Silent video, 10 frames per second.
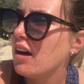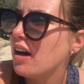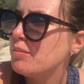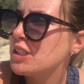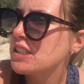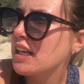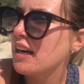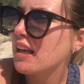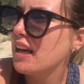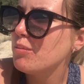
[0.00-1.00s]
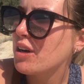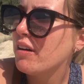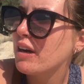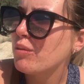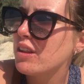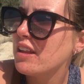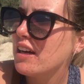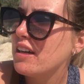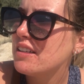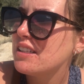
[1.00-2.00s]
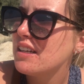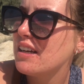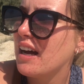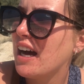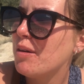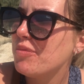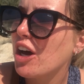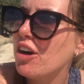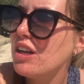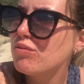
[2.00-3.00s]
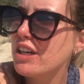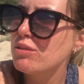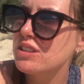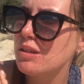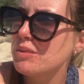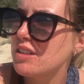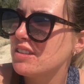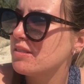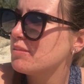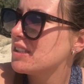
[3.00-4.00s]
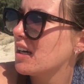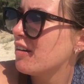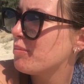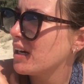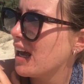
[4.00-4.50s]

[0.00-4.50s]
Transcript: I'm just going to keep going with it. Um, the only real symptoms I've been